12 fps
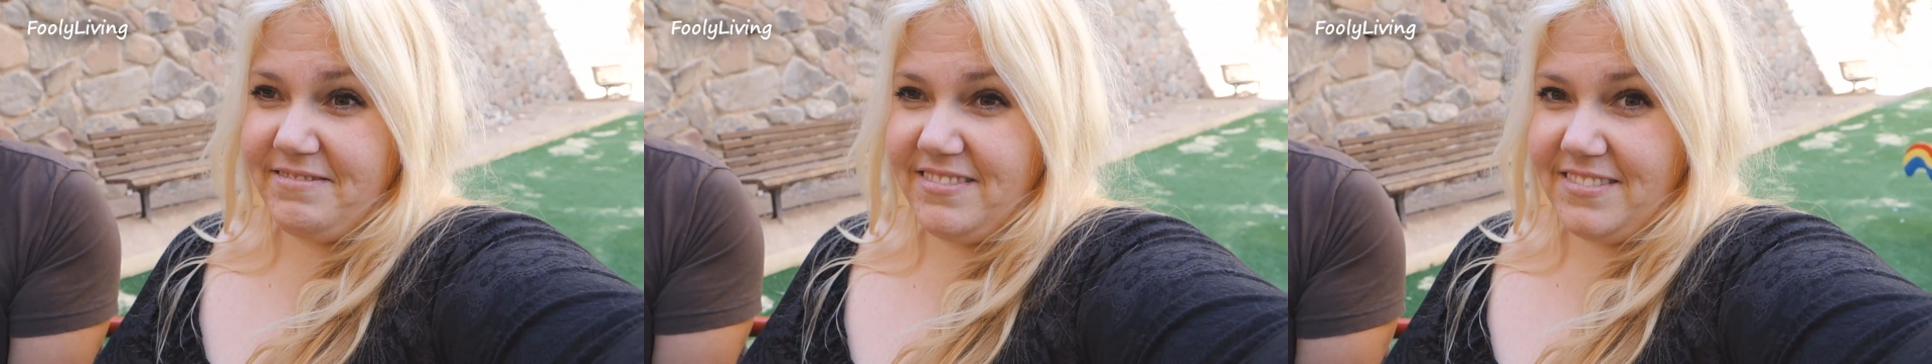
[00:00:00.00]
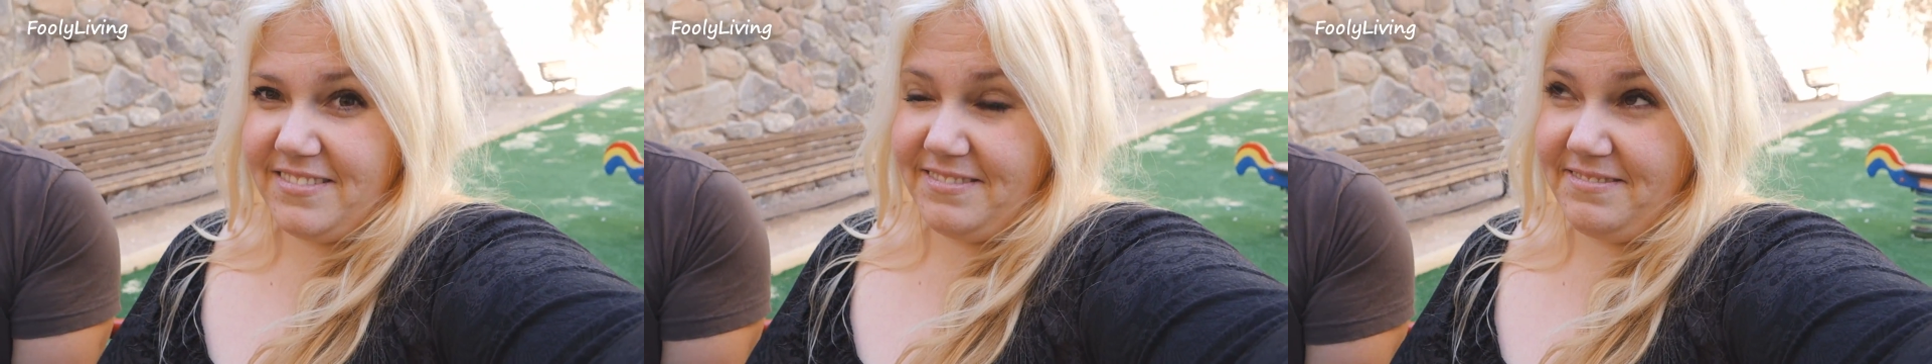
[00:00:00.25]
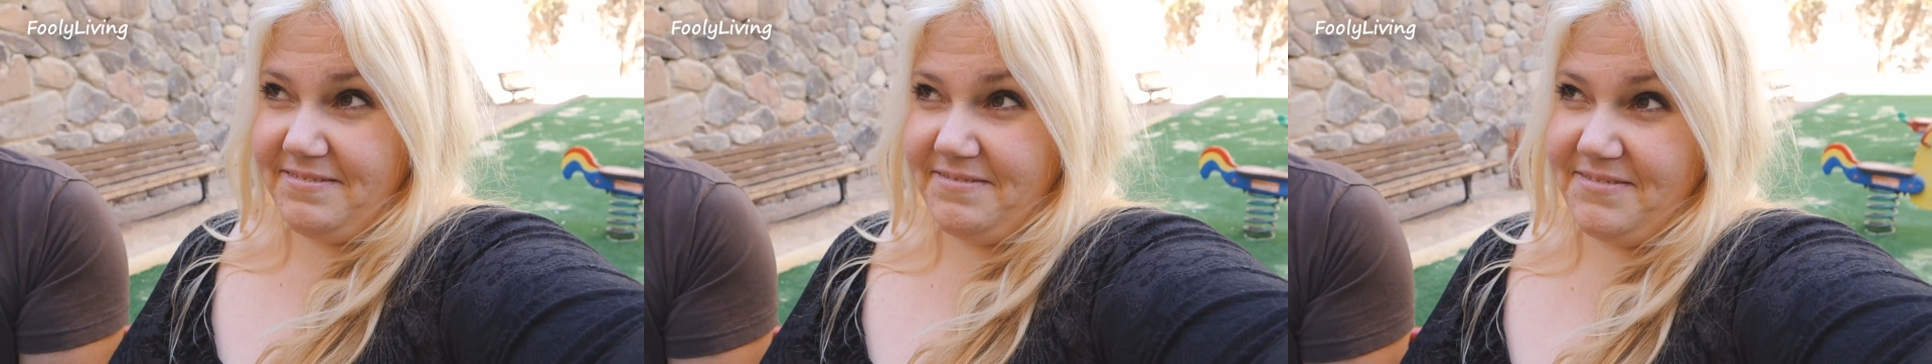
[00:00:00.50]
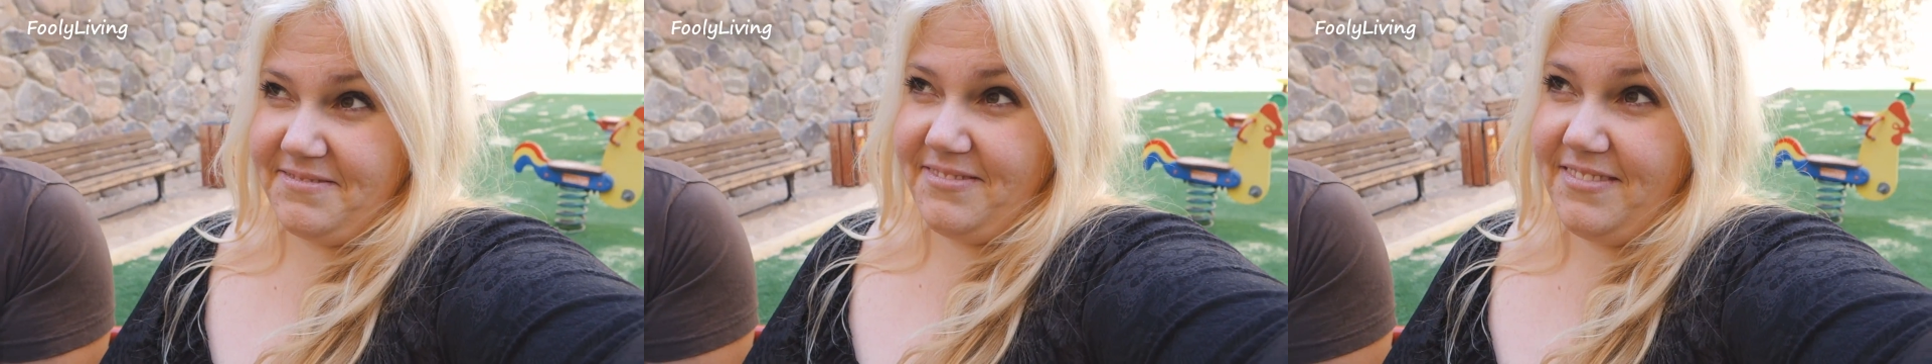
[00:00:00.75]

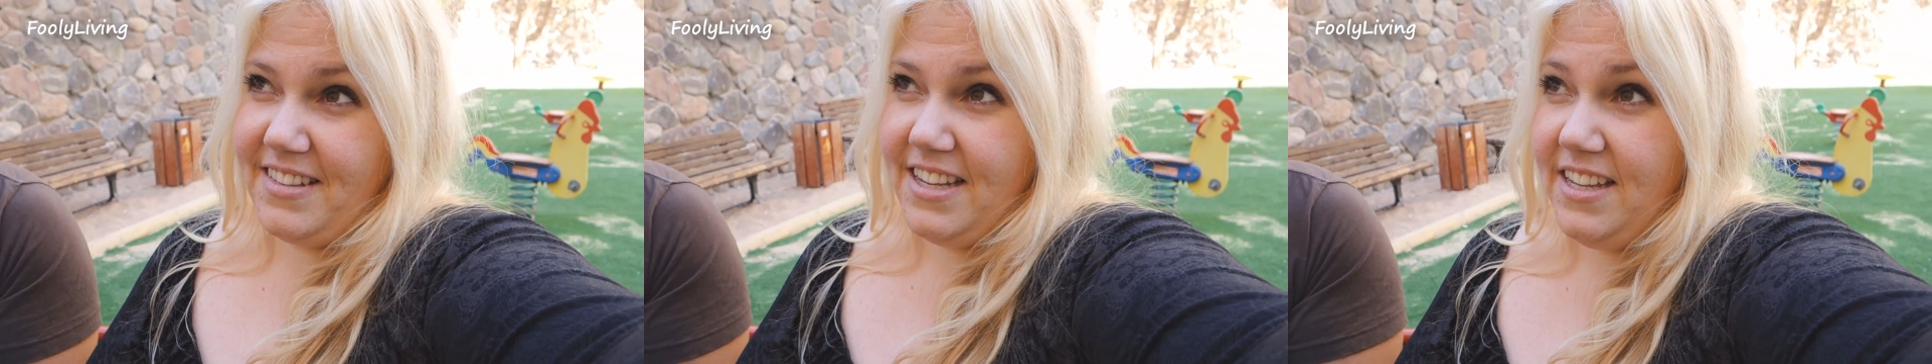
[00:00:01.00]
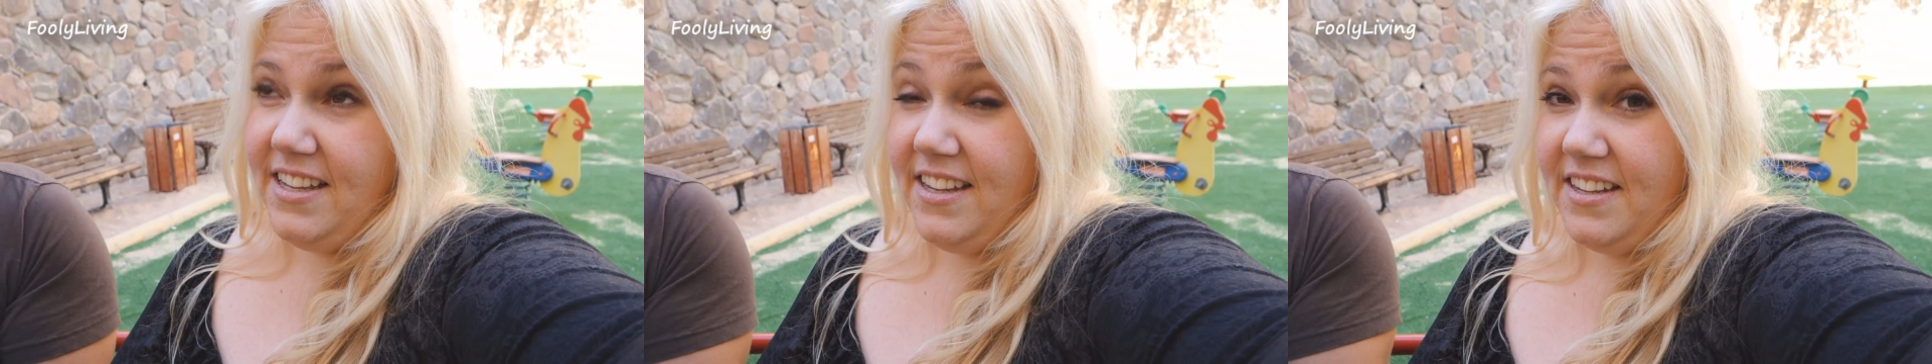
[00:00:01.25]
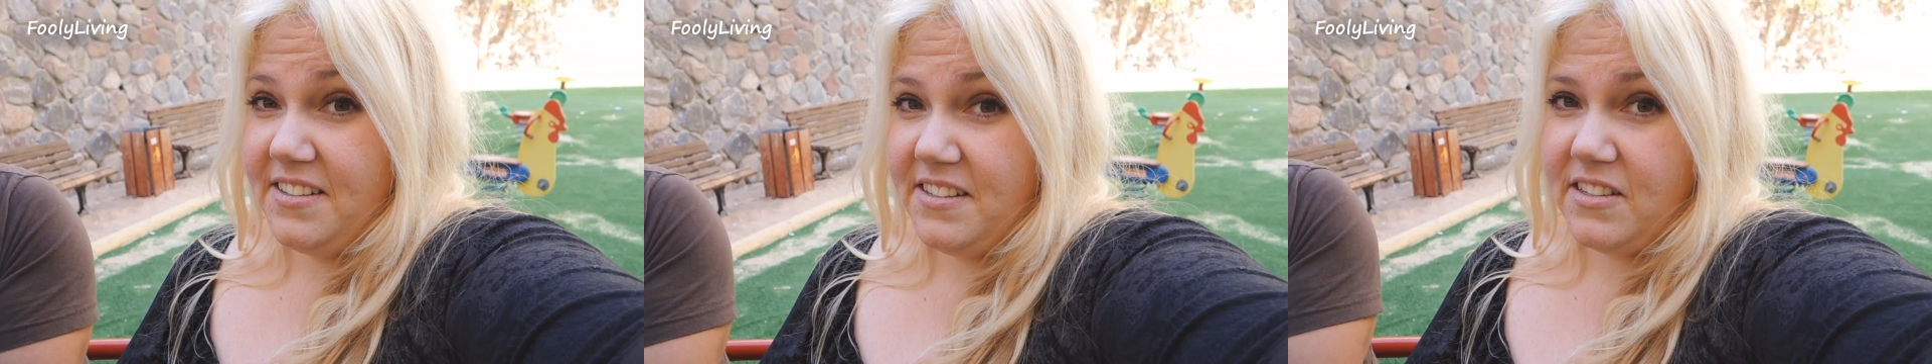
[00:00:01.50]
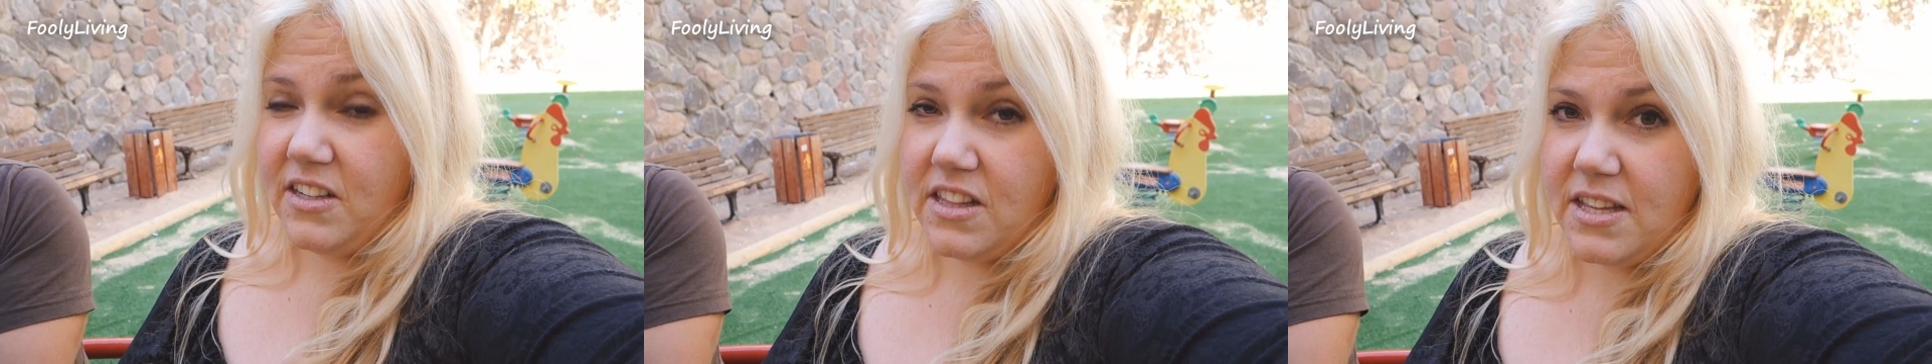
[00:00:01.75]

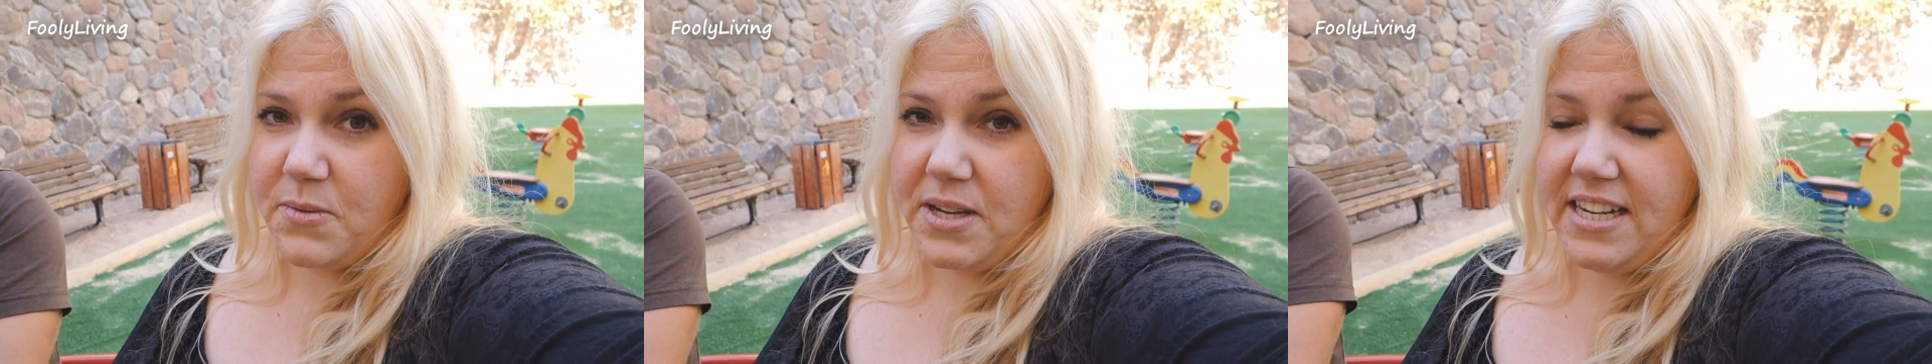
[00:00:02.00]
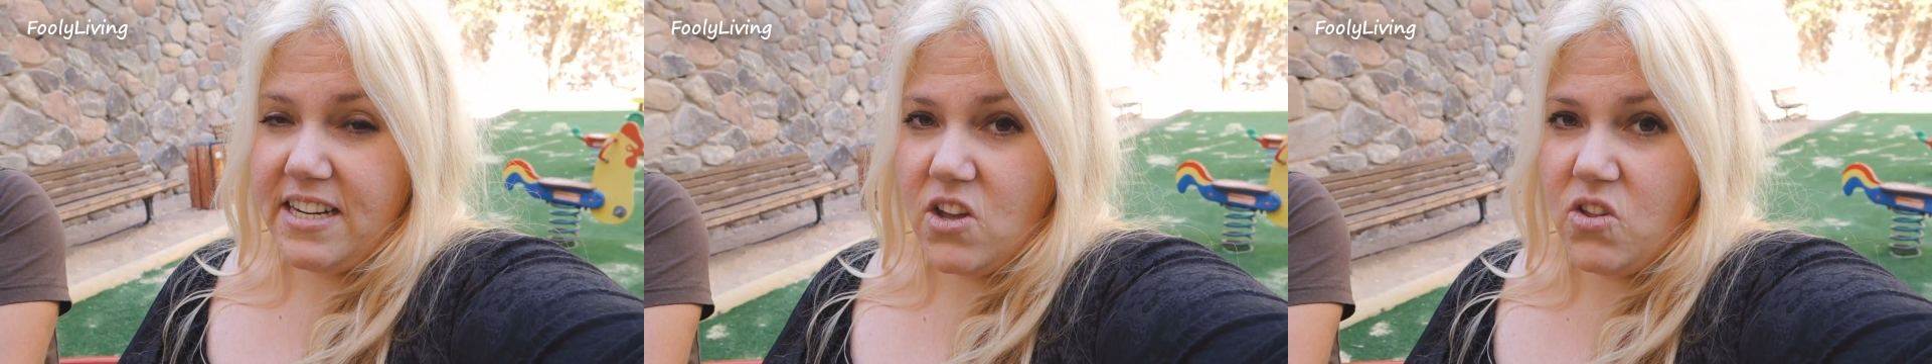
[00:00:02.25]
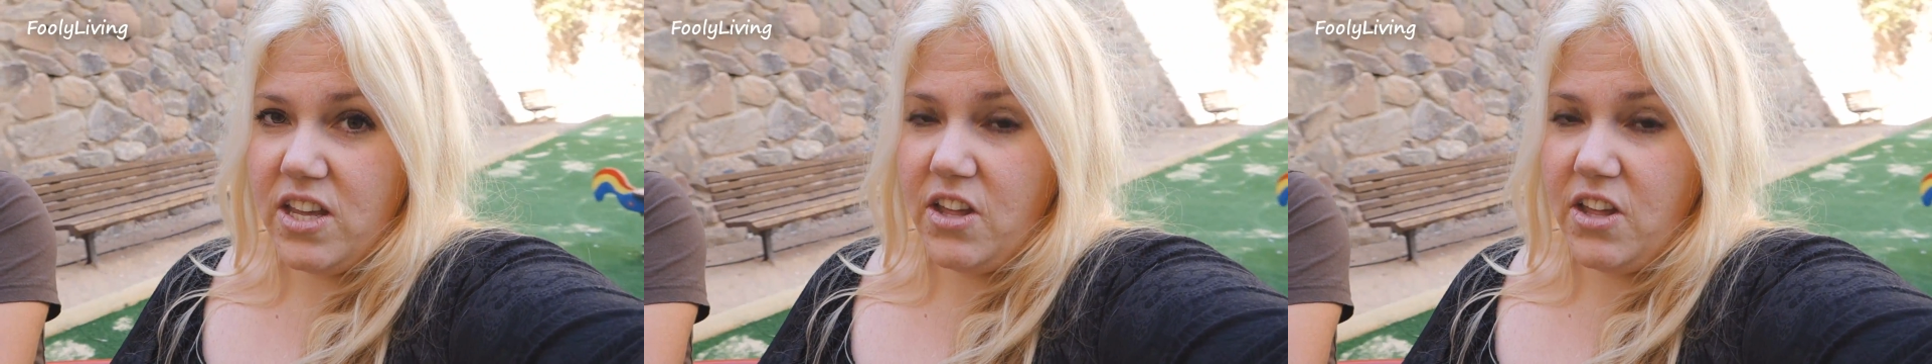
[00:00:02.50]
I think we need to go